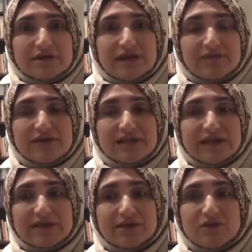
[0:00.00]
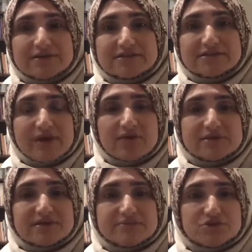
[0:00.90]
I feel like, you know, as a
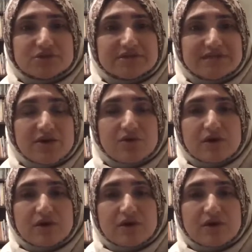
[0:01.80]
parent, I'm stressed out.